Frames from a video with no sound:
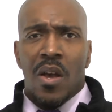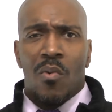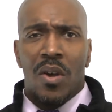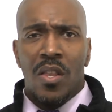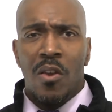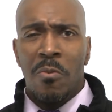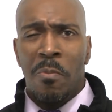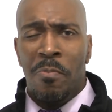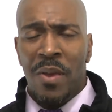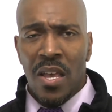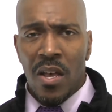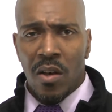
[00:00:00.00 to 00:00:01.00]
When you
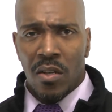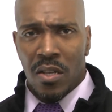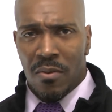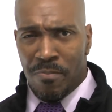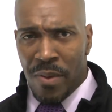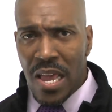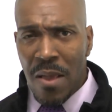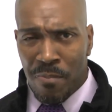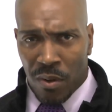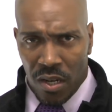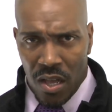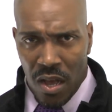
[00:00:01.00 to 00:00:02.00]
build
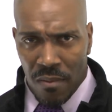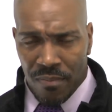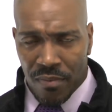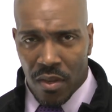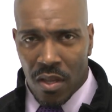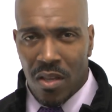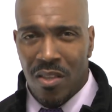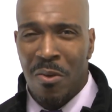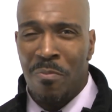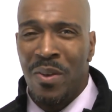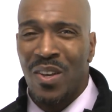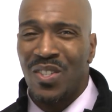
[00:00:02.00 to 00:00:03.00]
people up, you
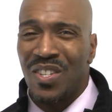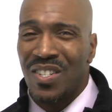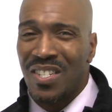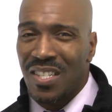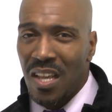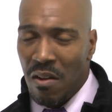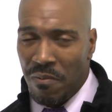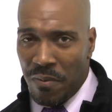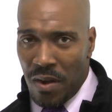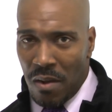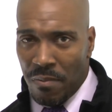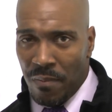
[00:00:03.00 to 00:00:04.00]
build yourself
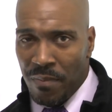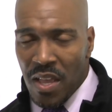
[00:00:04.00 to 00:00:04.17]
up.